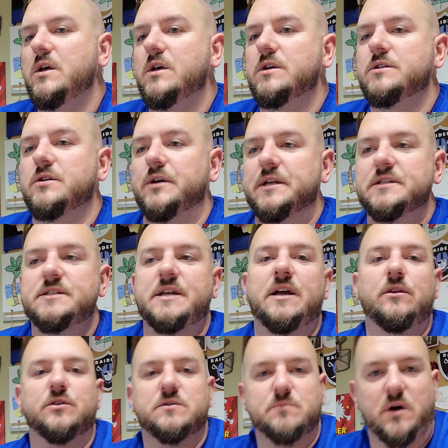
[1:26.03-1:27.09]
So in
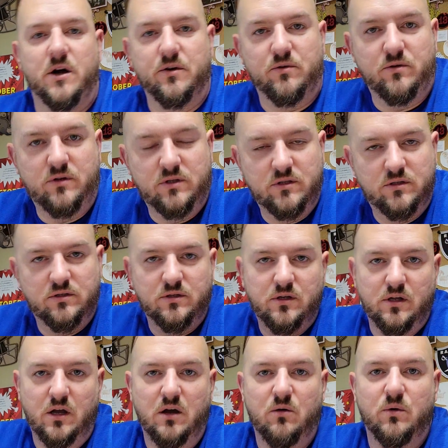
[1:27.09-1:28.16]
Stetler's model,
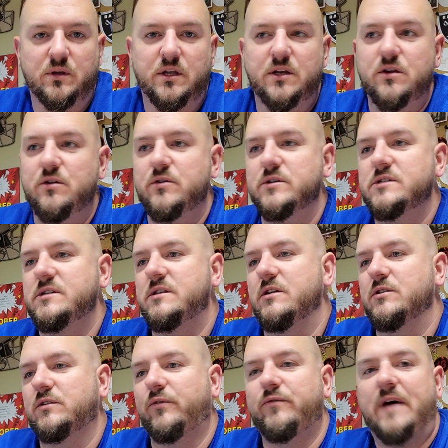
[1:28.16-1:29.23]
what they do is
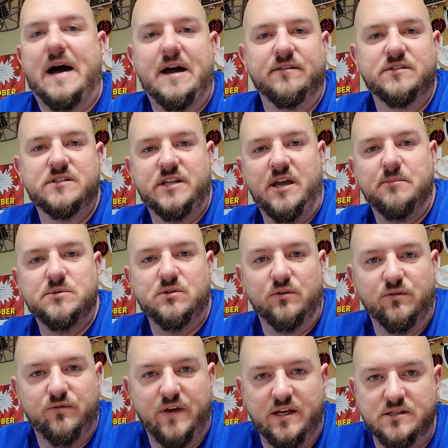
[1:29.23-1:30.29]
there's 5 steps or
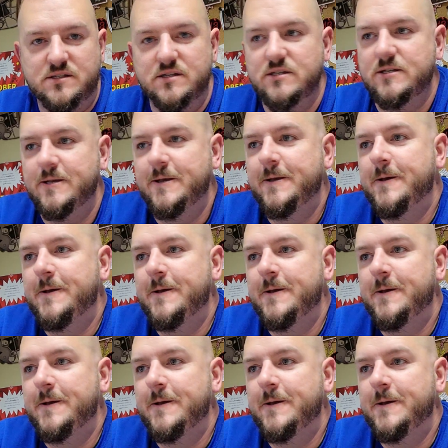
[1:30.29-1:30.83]
phases.